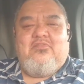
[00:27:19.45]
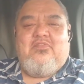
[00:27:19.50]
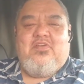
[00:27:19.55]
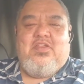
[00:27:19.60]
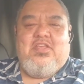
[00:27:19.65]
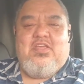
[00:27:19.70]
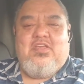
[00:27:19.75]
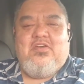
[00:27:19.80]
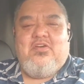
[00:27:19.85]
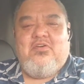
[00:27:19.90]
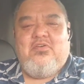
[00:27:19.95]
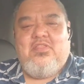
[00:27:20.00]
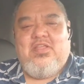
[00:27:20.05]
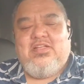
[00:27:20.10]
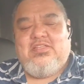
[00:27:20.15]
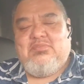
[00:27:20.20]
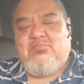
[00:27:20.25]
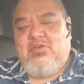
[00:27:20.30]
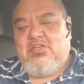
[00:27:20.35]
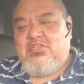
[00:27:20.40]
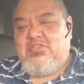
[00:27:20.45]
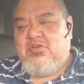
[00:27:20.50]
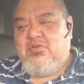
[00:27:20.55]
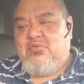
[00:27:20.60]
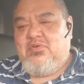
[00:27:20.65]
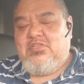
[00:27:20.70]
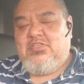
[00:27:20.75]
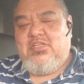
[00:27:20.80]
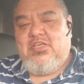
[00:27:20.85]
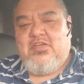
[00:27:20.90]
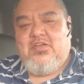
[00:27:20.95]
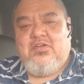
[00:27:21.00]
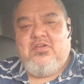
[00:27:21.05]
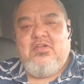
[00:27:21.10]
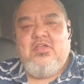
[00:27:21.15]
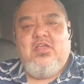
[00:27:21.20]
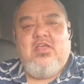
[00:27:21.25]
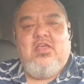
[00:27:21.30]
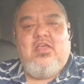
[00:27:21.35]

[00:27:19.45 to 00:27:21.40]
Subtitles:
video. That's my show and tell.